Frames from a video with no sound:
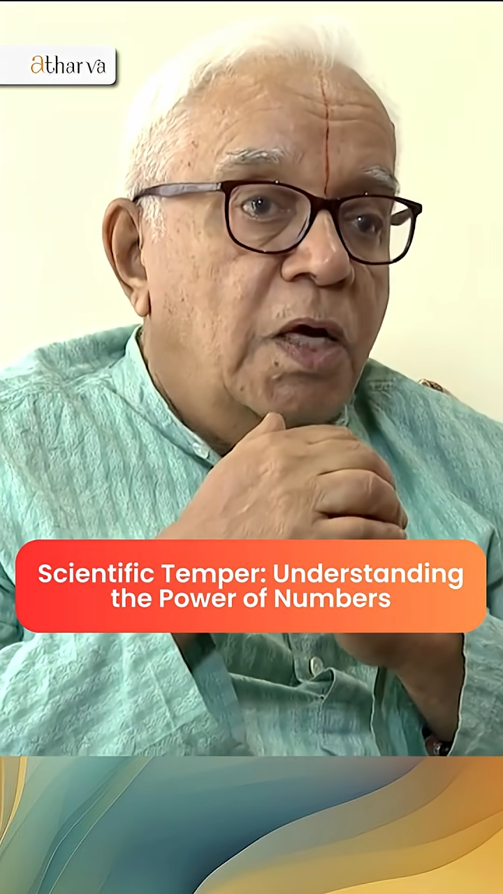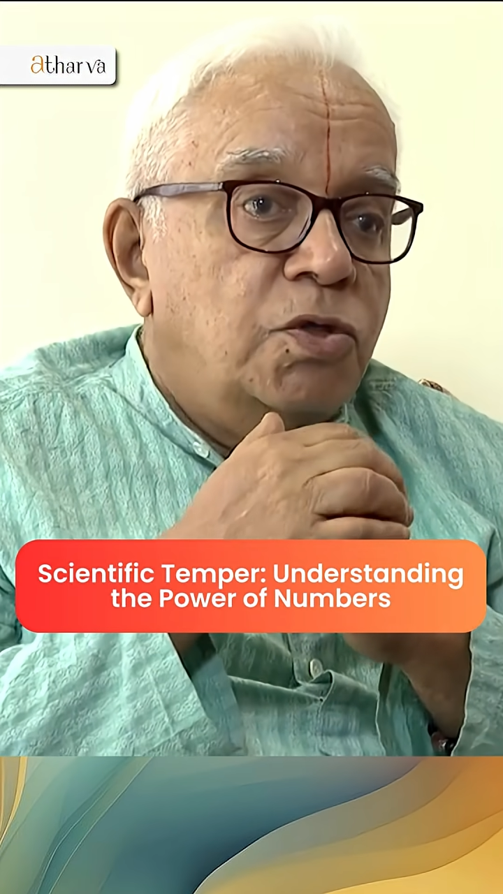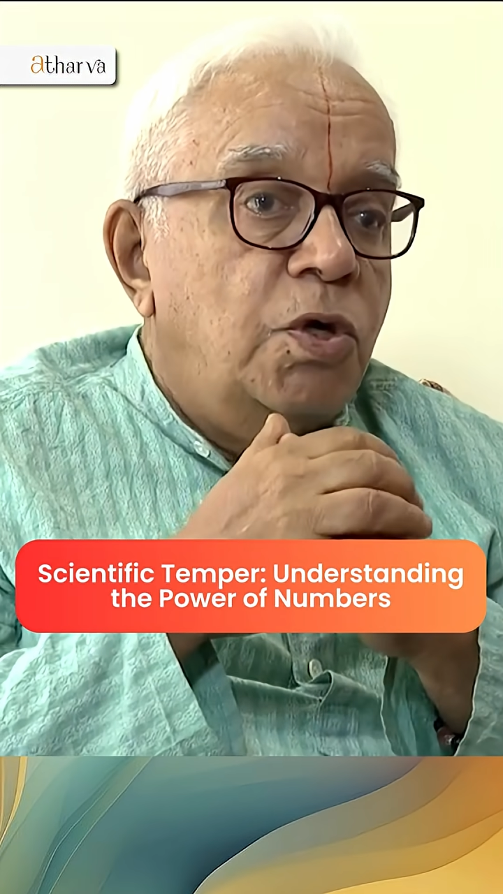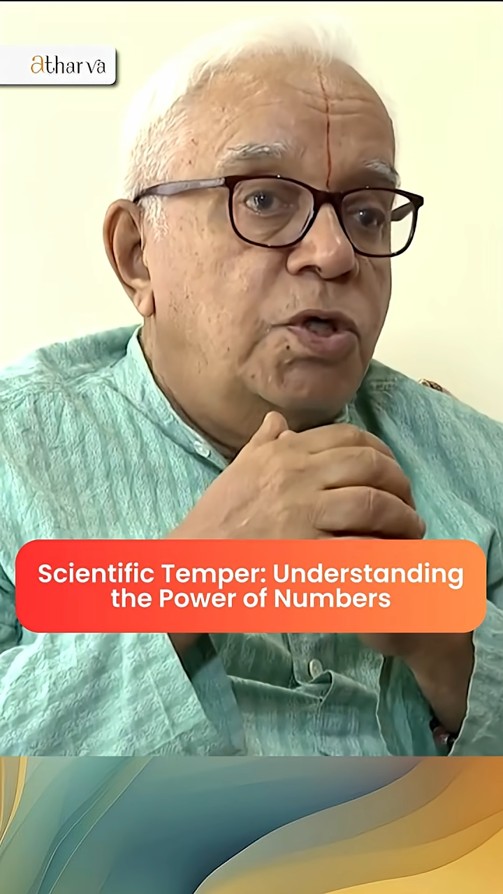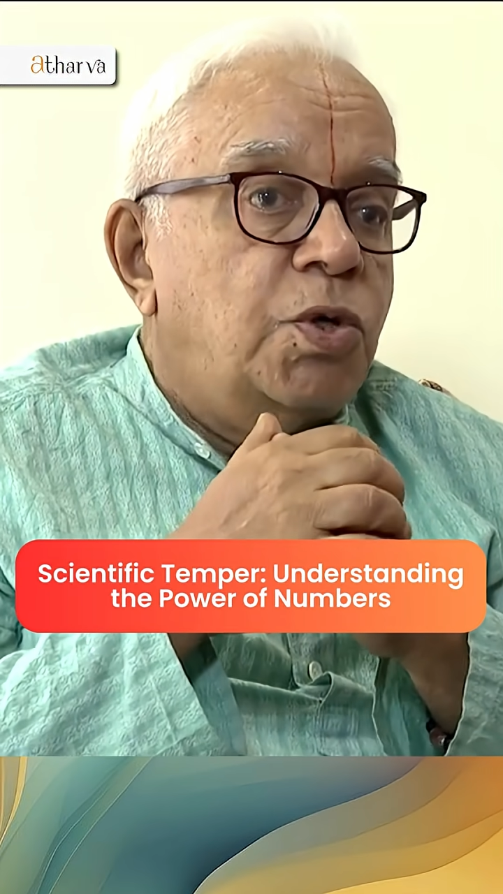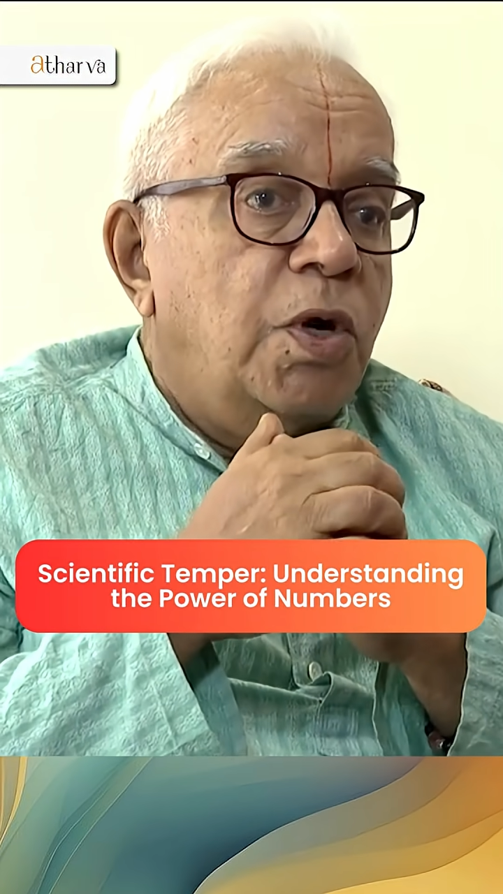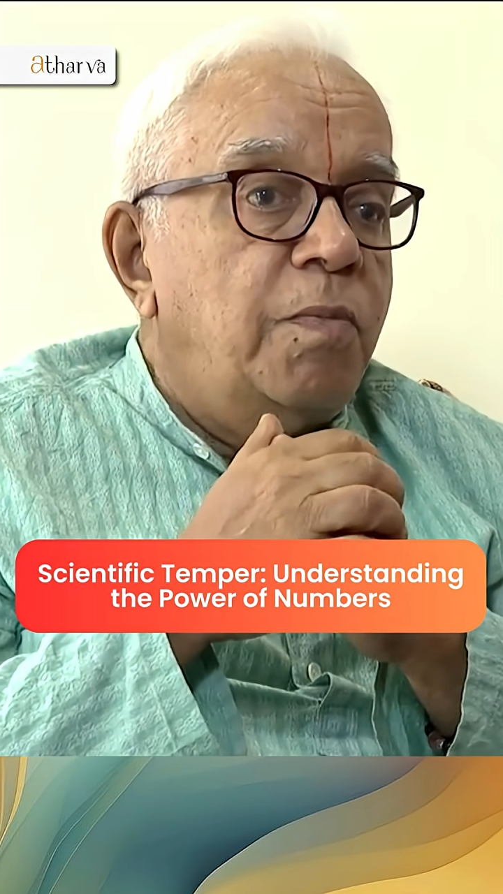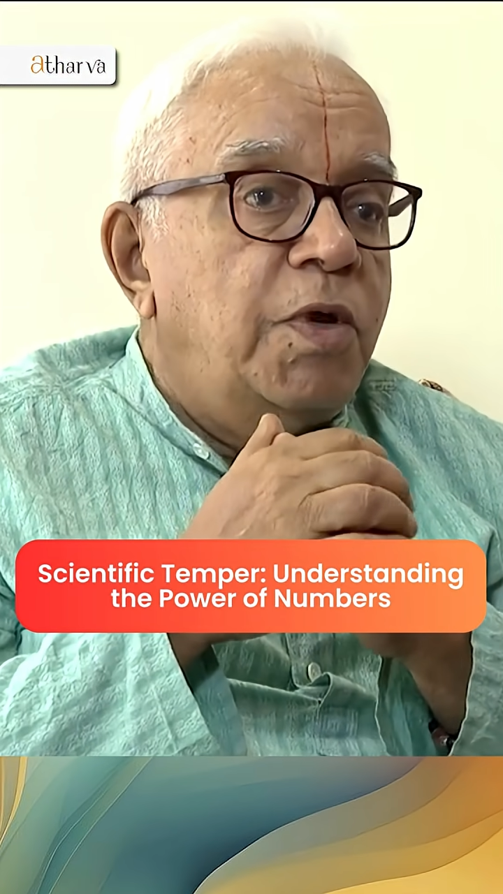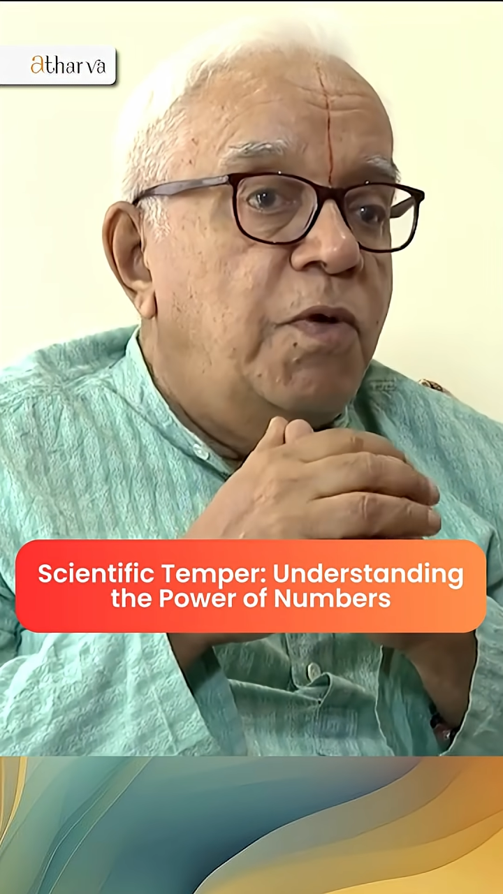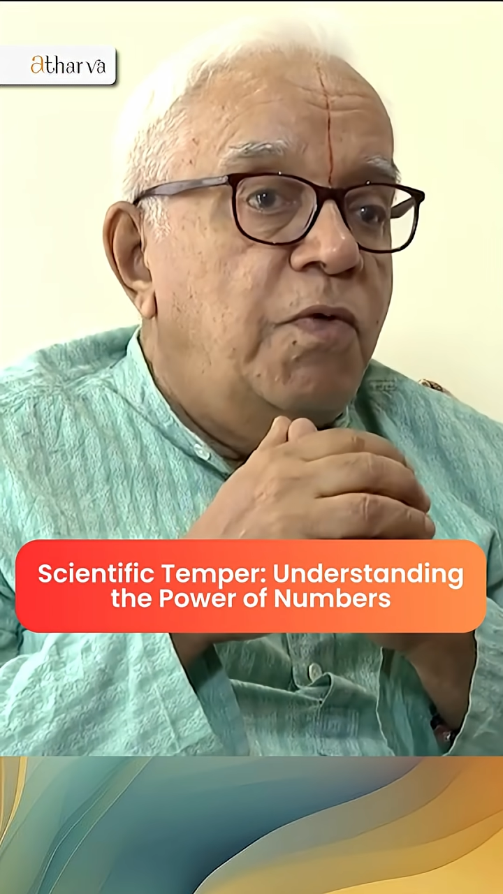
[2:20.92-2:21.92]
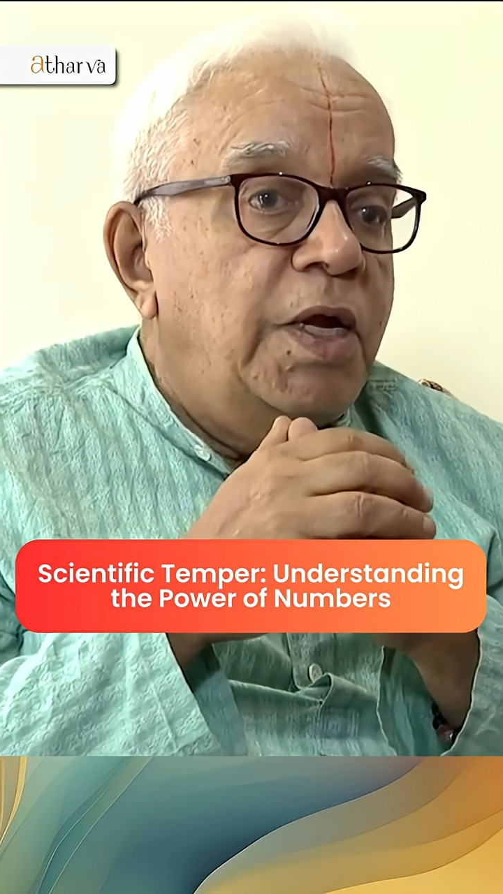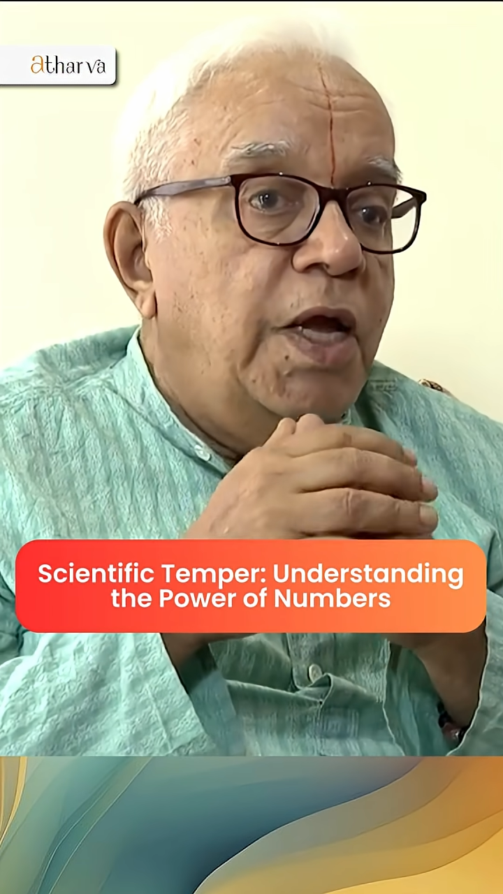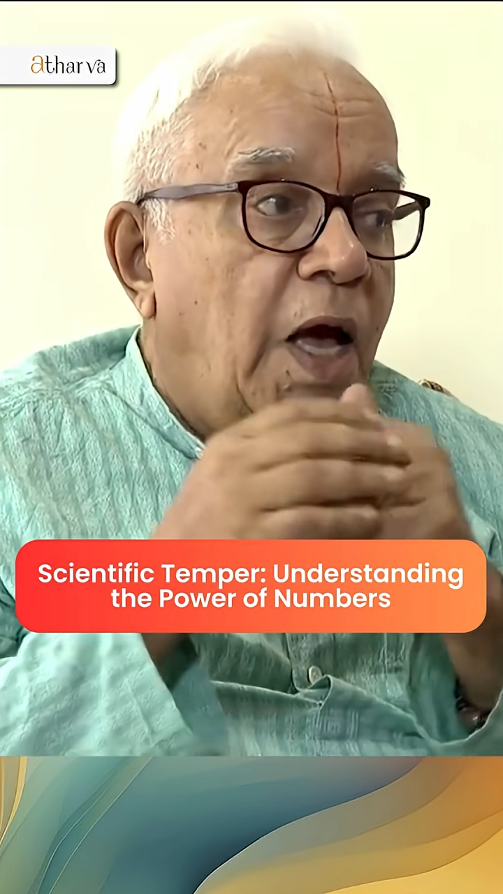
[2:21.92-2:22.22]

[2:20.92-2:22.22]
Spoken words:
So it should have been a very